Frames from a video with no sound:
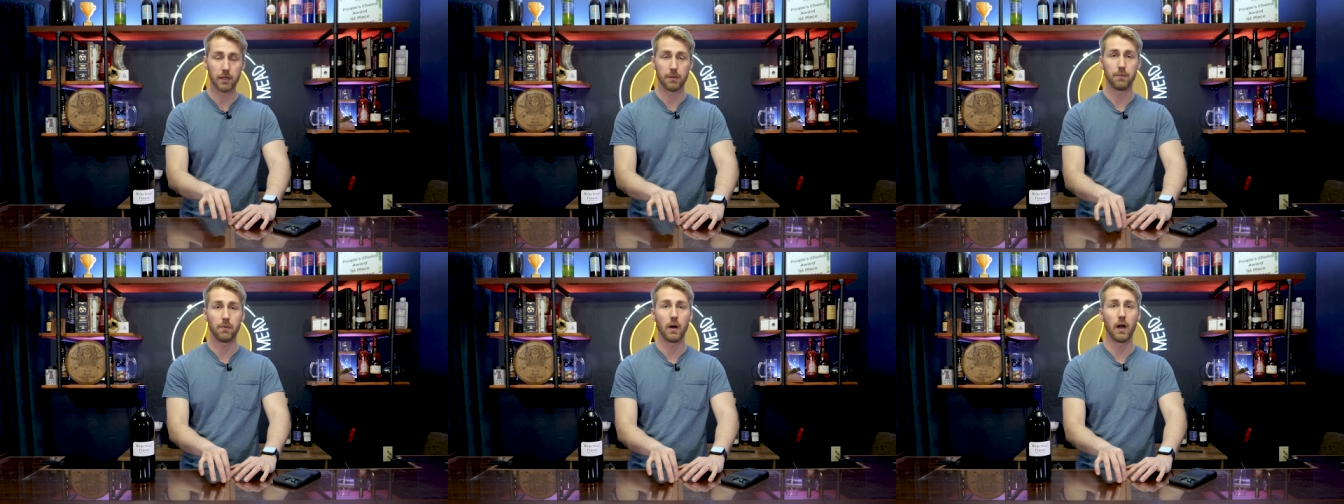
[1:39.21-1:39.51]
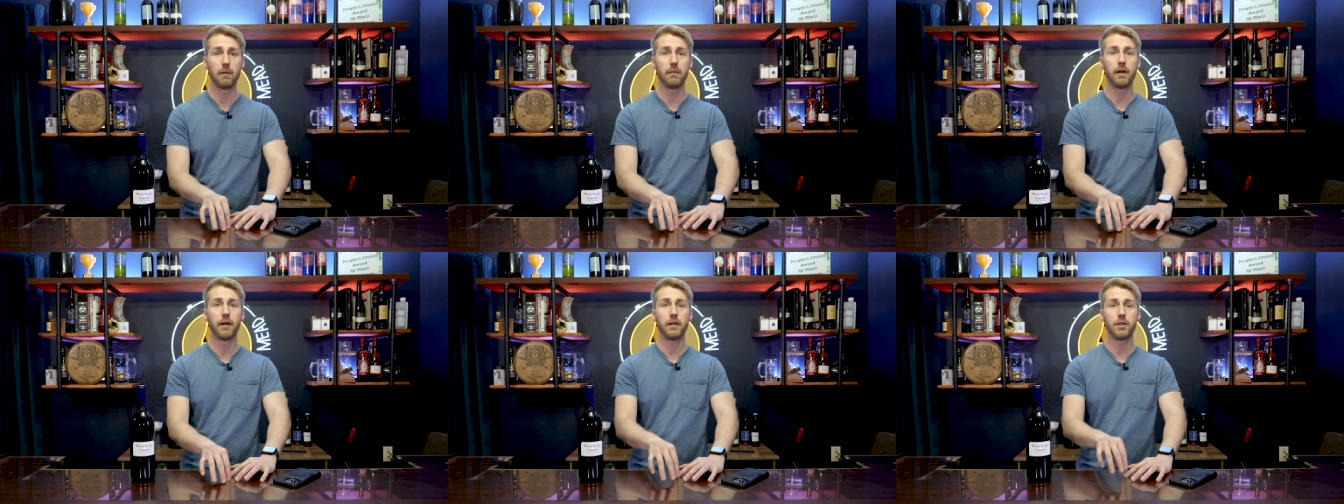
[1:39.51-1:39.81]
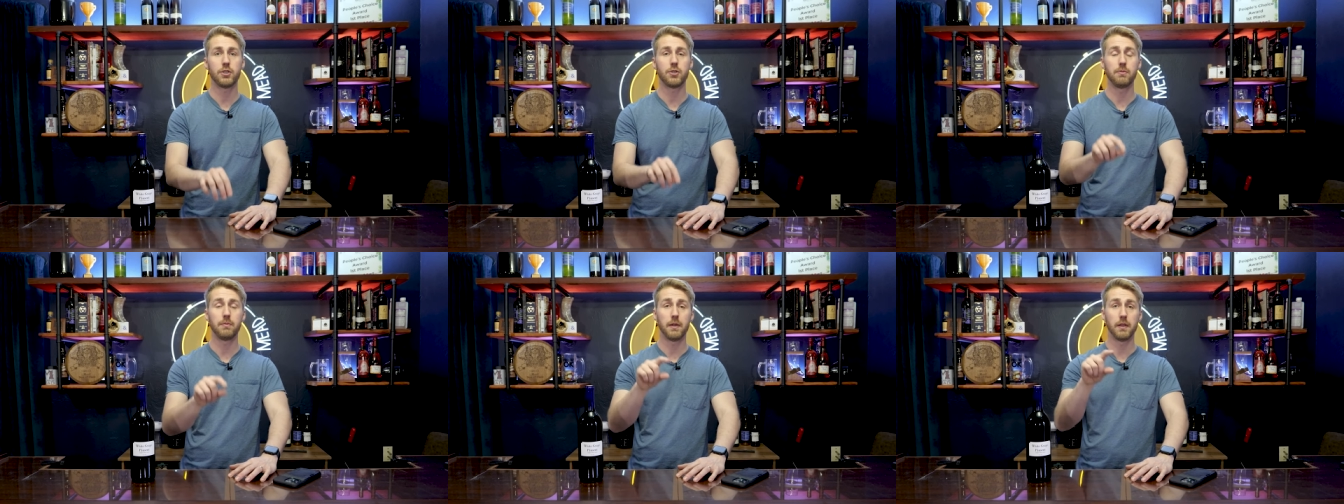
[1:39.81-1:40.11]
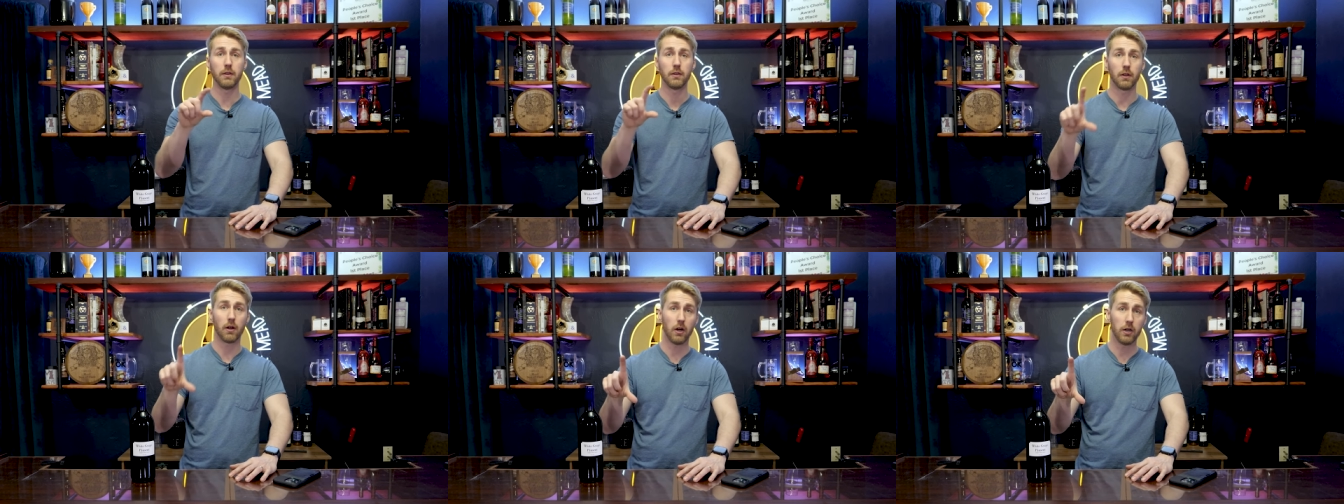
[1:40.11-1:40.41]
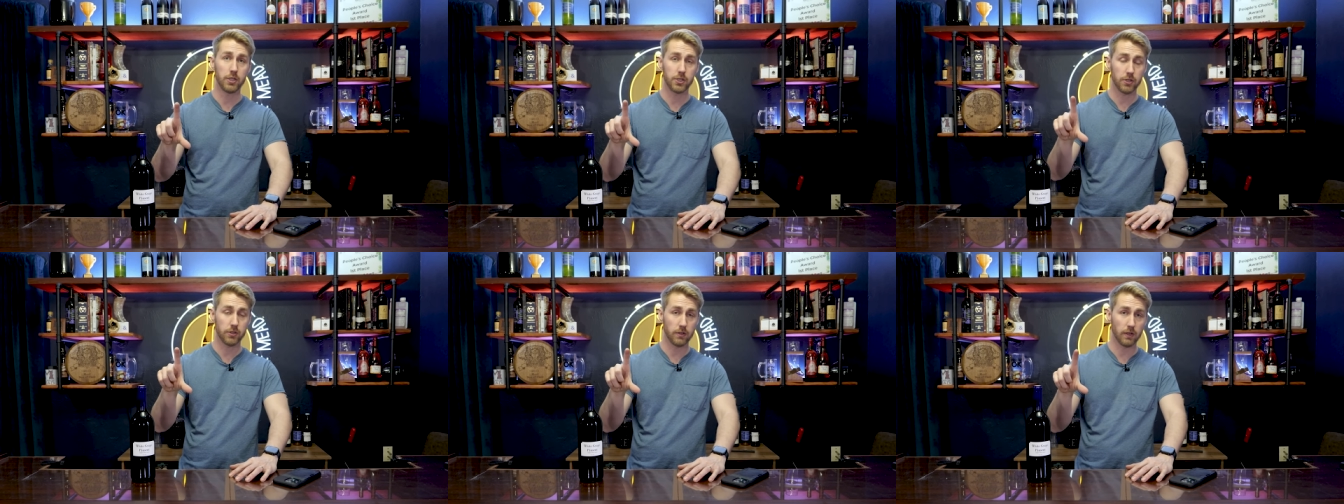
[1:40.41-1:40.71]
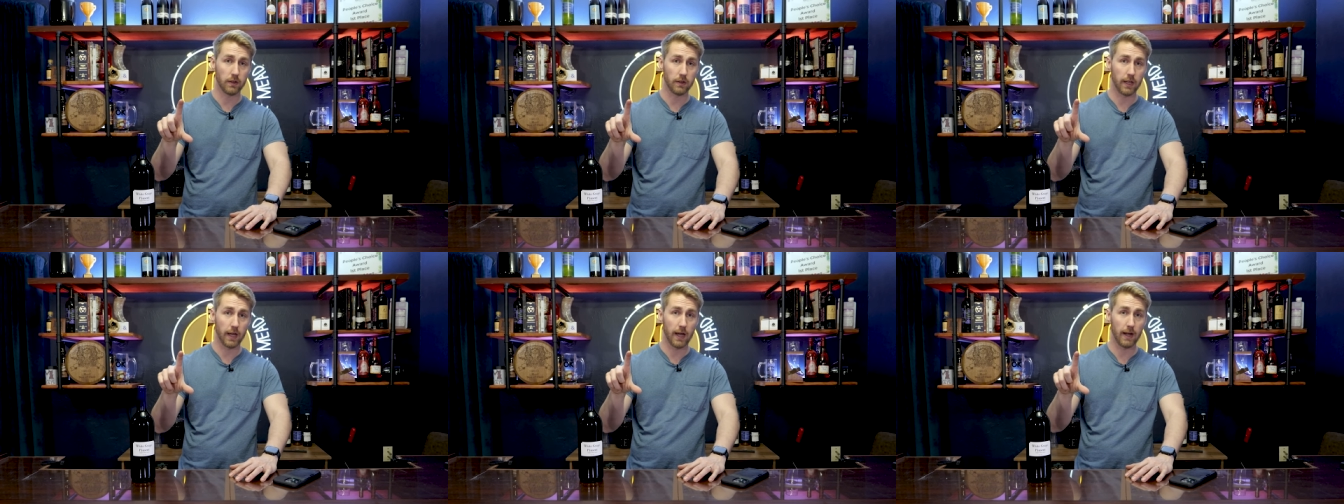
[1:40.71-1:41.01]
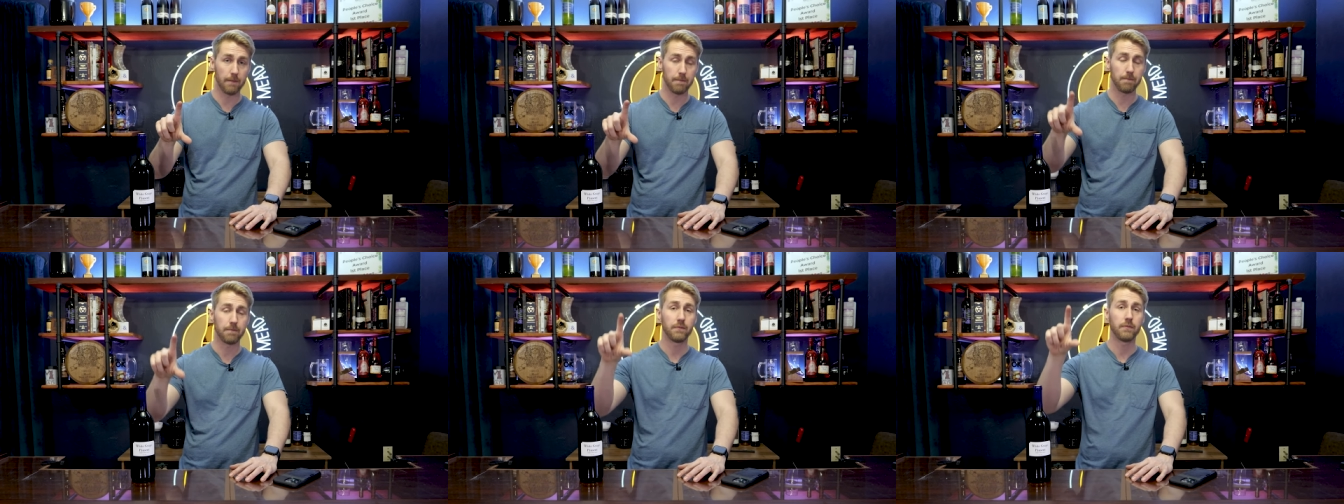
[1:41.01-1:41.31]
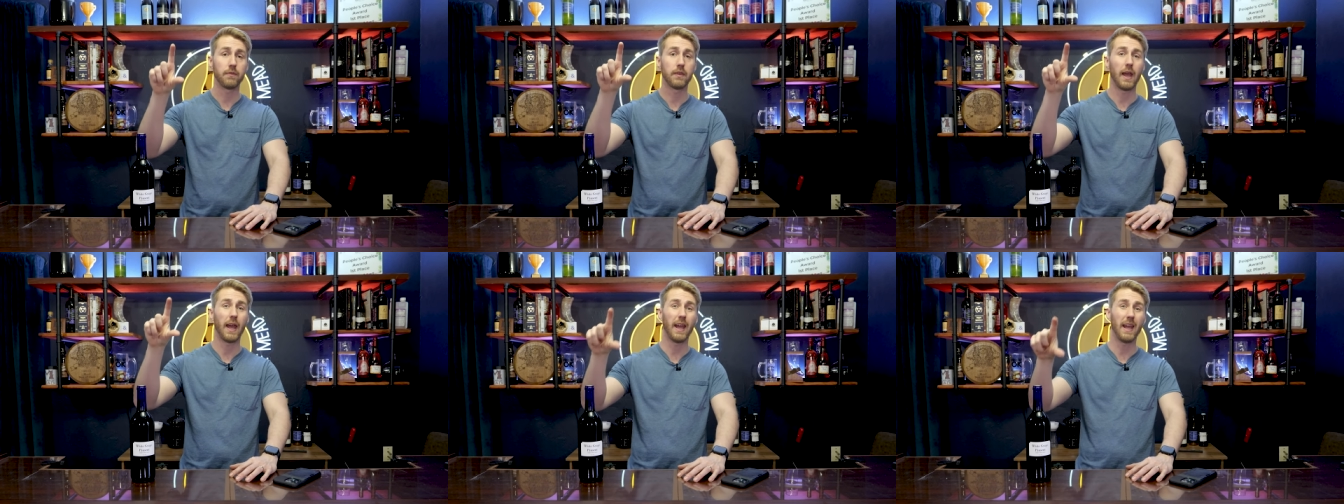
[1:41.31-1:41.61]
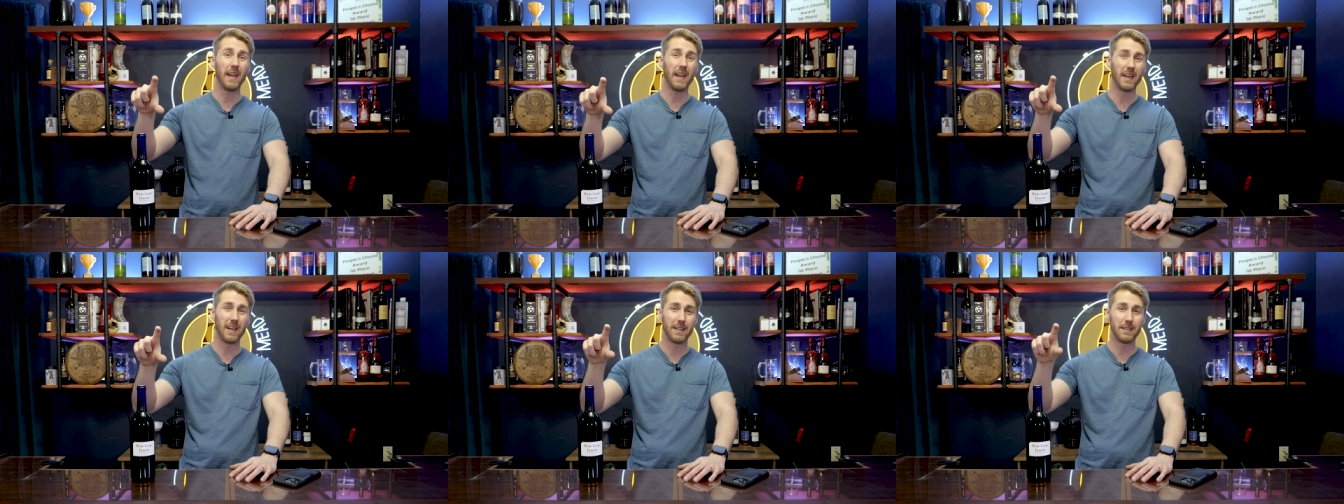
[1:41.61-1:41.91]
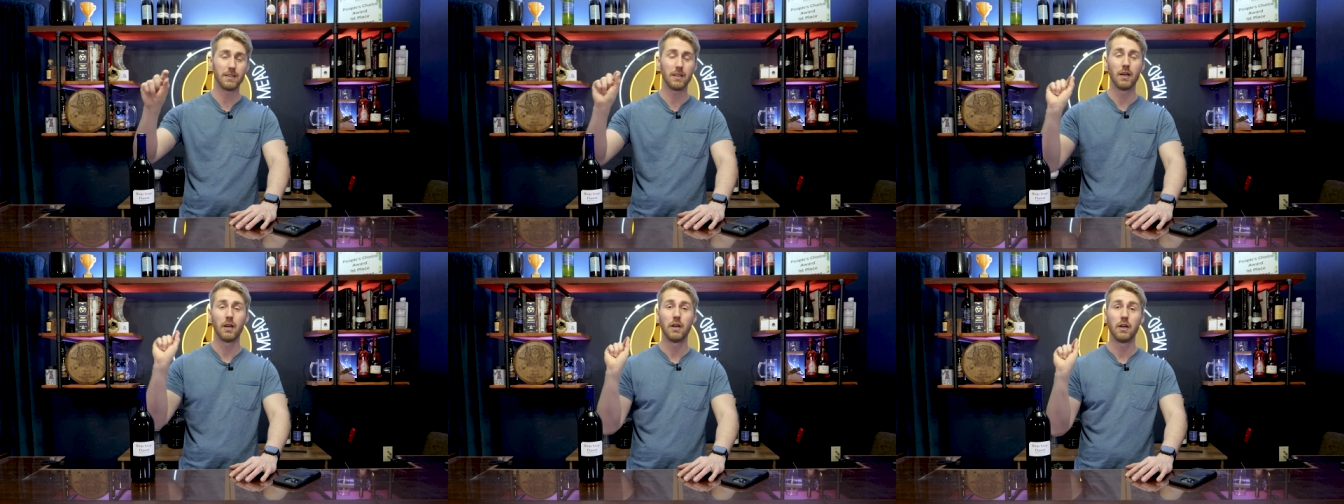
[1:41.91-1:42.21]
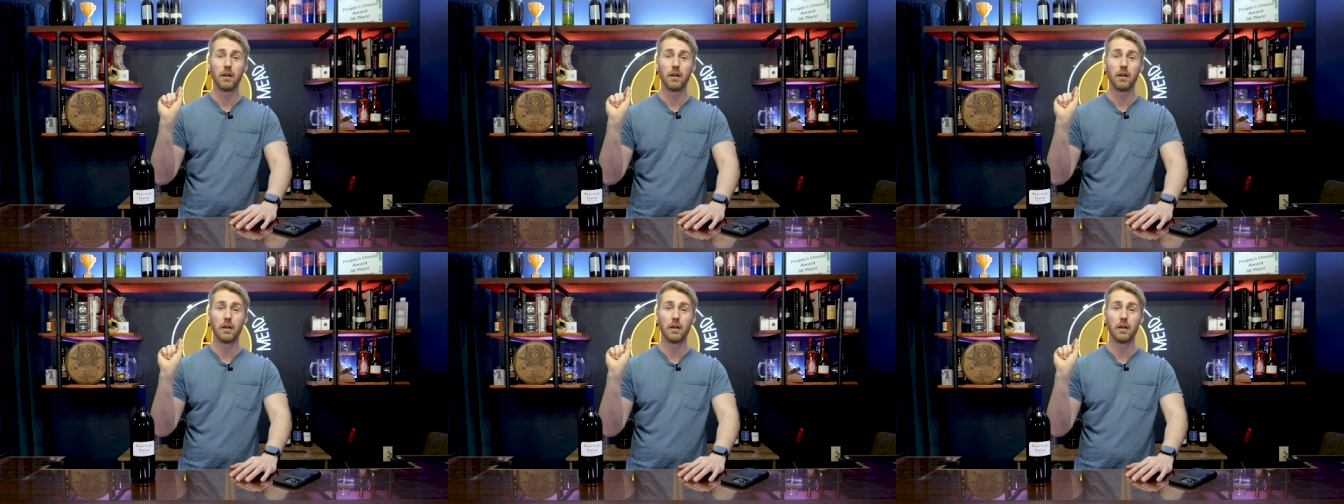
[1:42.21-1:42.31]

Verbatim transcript: in the primary should be larger than that, and